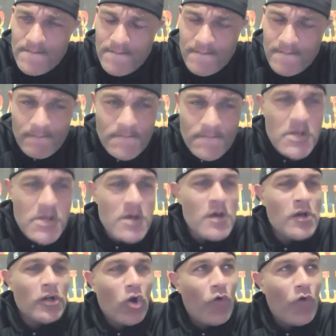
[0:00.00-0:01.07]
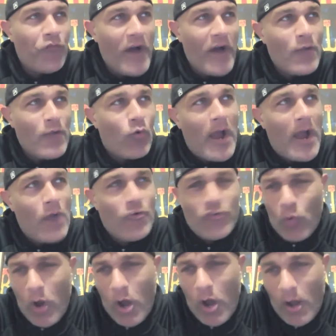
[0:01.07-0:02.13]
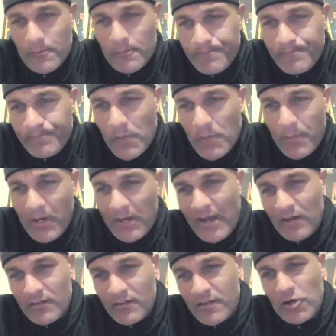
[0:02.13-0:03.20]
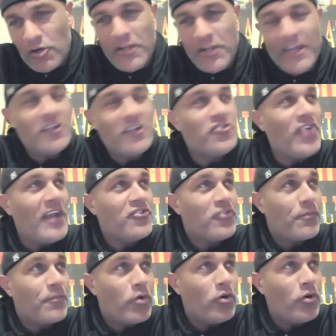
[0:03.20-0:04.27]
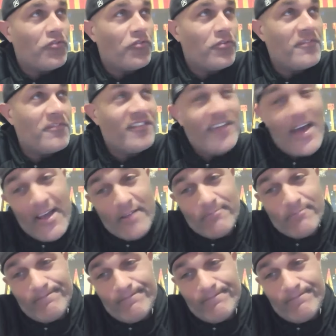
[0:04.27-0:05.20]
Hmm. Go find where I was wrong about Kyle Tucker needing to change his approach. Said it.